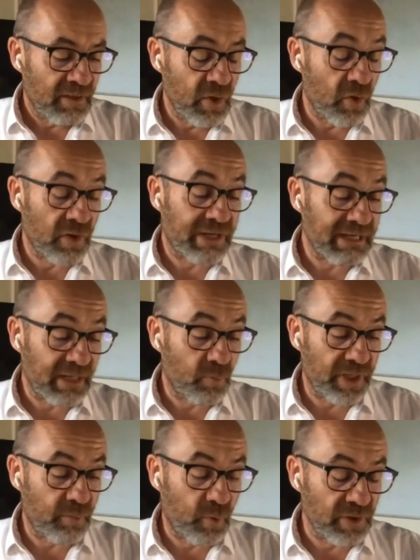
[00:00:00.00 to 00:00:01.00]
not getting
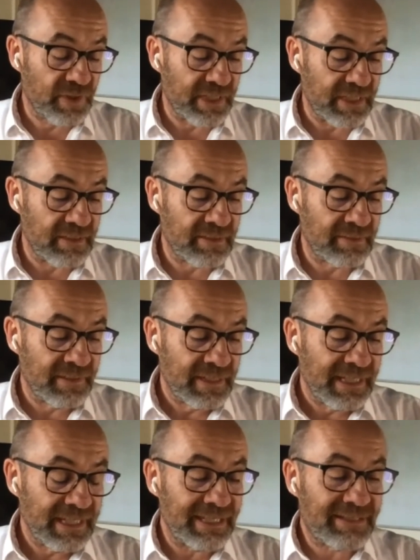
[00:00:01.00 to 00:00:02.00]
what he wanted
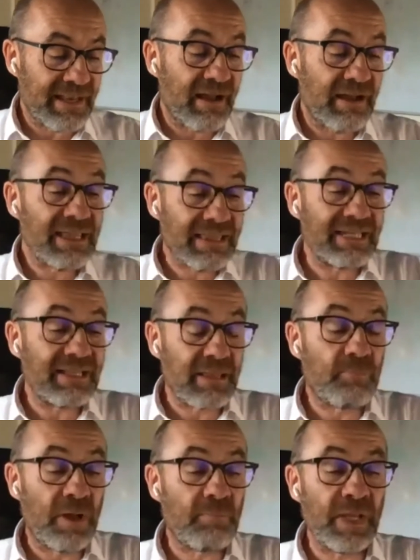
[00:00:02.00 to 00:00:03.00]
is, I think
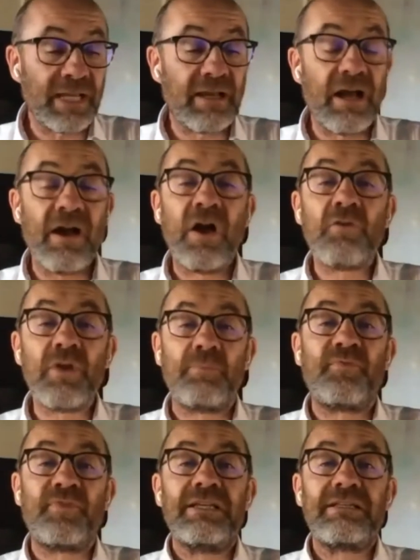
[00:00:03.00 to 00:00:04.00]
the public are up
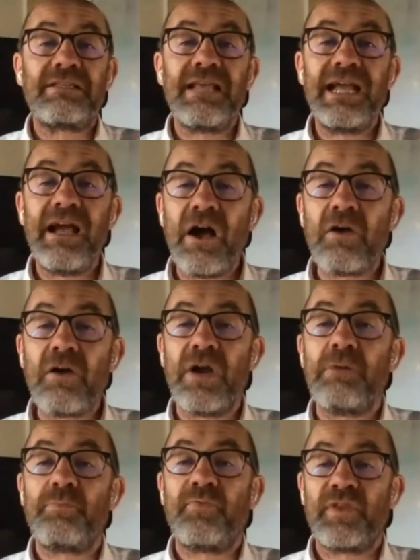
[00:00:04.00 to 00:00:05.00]
for this. They are
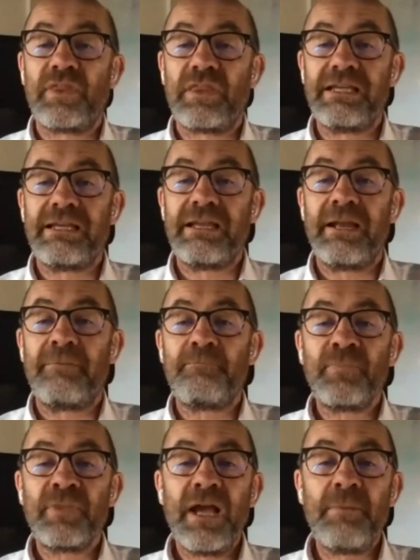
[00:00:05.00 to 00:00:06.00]
up for thinking
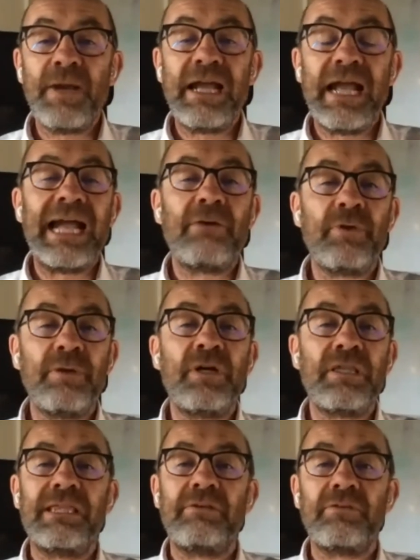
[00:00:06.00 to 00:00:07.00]
about how we
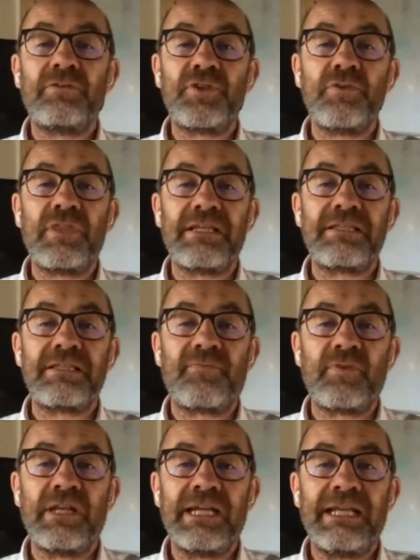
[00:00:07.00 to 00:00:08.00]
might do things
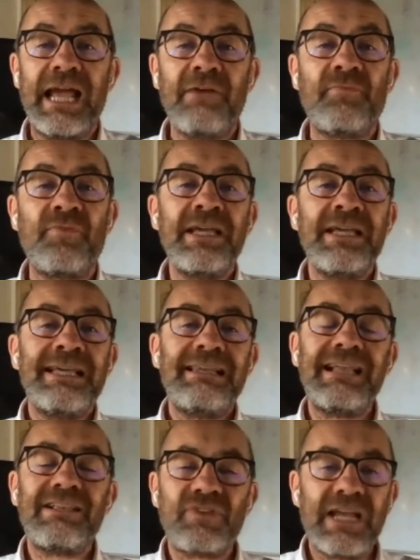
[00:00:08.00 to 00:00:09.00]
differently and have
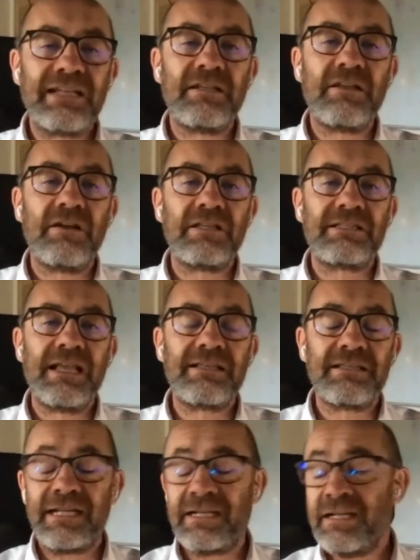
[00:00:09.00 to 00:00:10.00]
less standardized
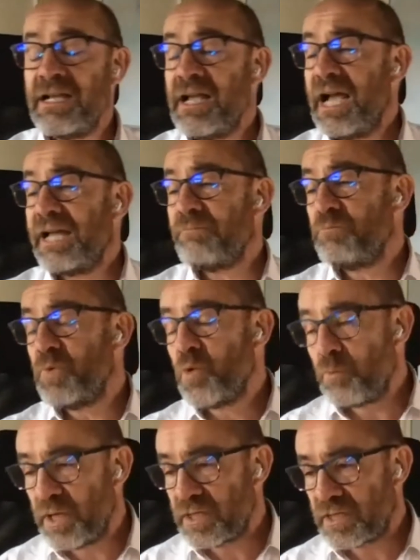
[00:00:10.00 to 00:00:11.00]
testing and more
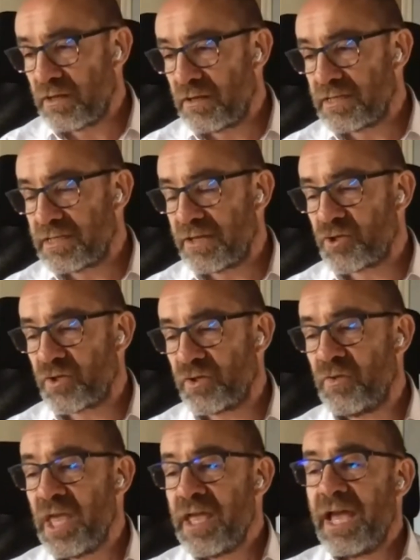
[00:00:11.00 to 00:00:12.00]

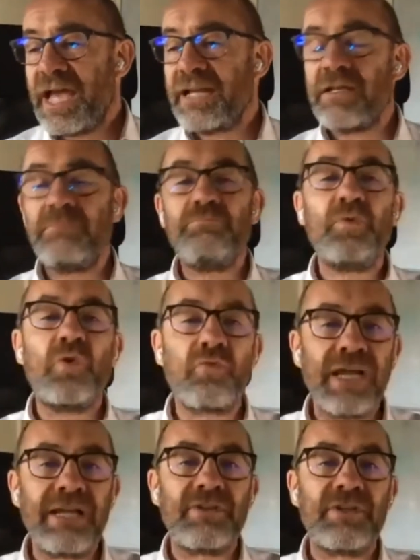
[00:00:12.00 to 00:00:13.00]
personalization and a more
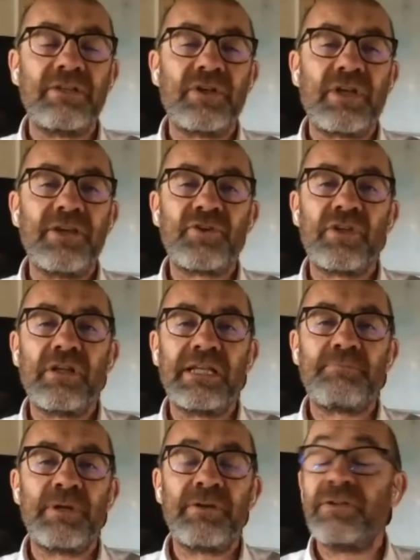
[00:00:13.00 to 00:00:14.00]
rounded educational
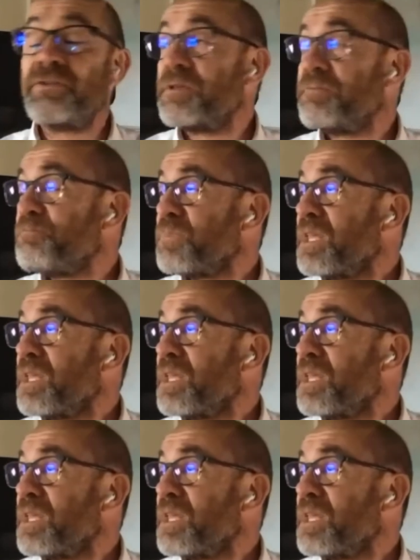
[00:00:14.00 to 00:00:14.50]
experience.